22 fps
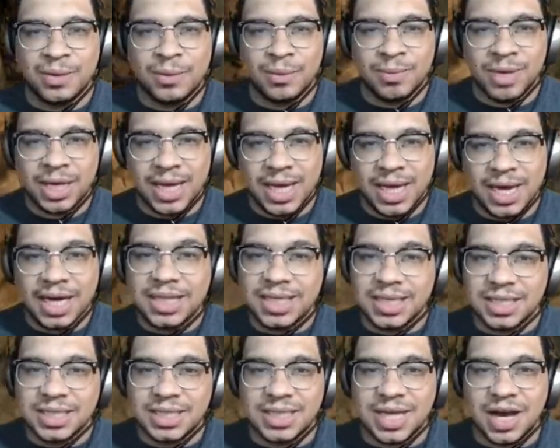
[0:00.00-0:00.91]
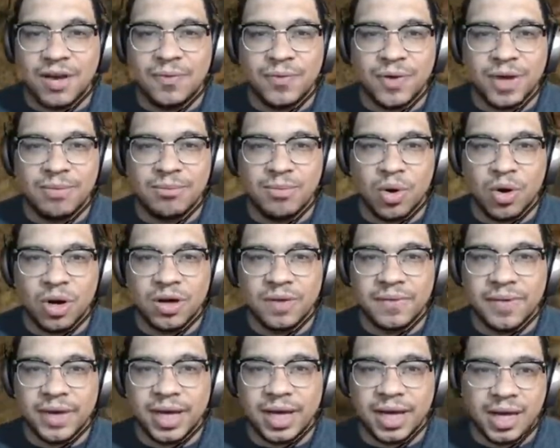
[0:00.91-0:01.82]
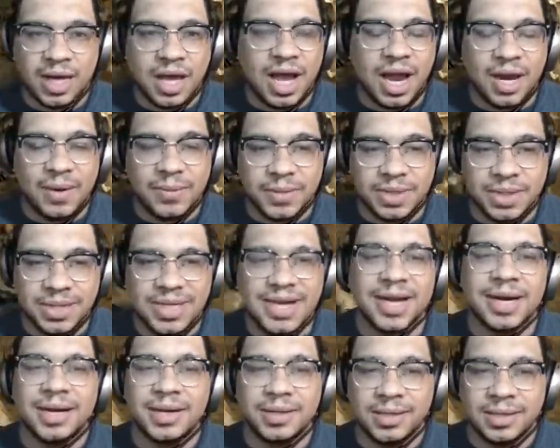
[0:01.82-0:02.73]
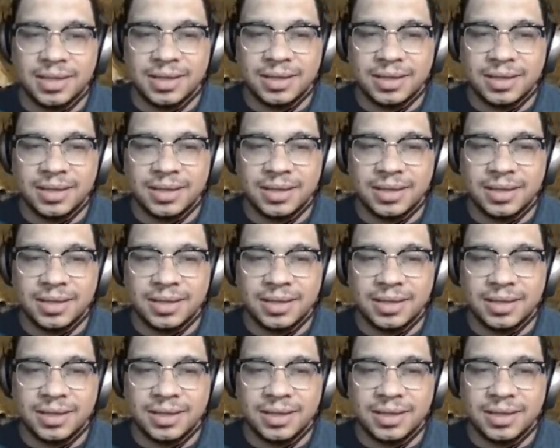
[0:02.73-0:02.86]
mechanics itself and more of a I was tired.